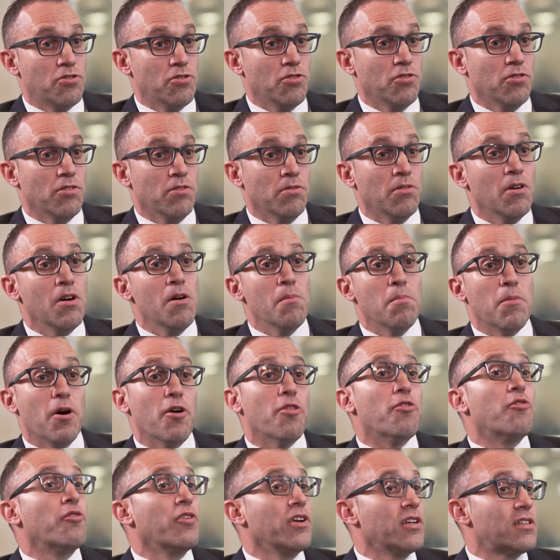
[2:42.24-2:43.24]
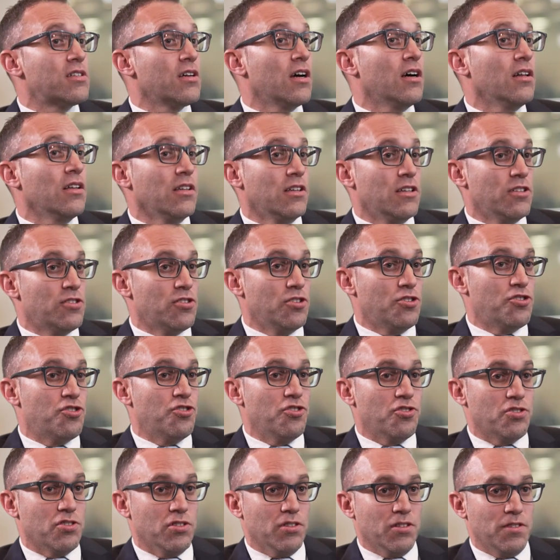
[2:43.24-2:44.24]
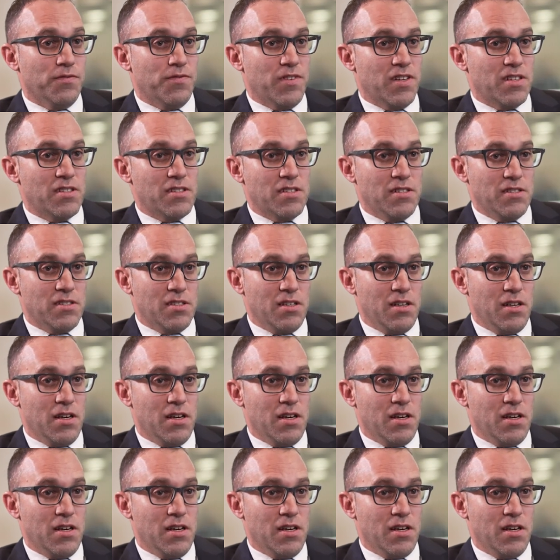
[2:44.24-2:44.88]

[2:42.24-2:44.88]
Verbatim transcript: to both retail and institutional investors